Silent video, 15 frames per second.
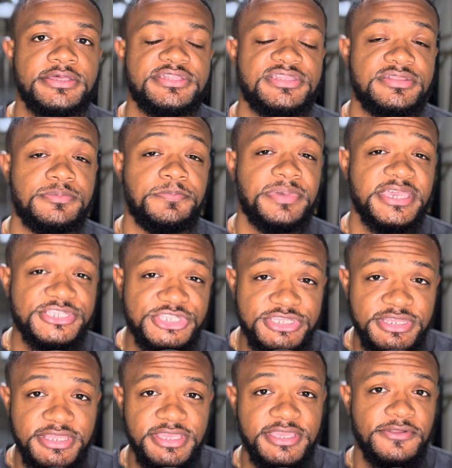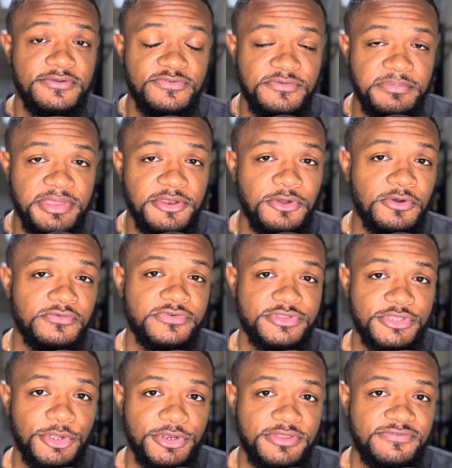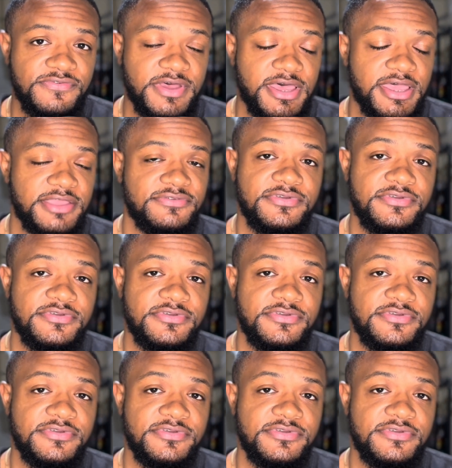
especially for men over 35.